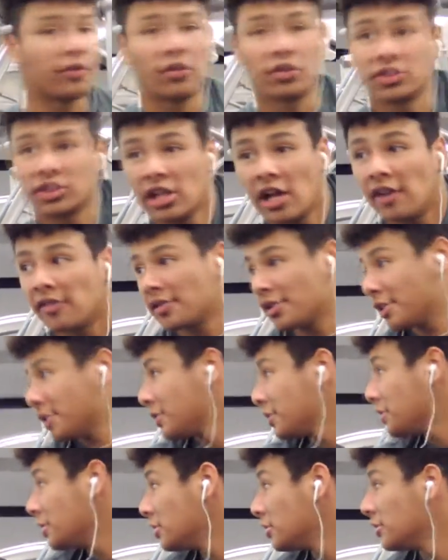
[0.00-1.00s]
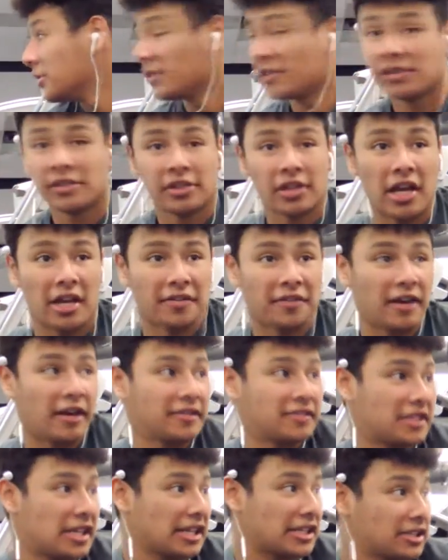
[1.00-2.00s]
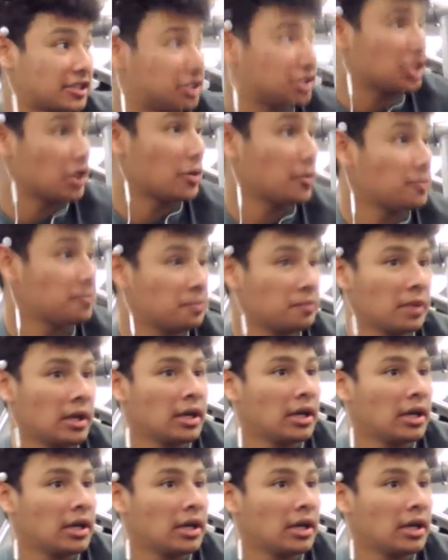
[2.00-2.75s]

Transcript: The floor's lava. Yeah, 5 seconds to.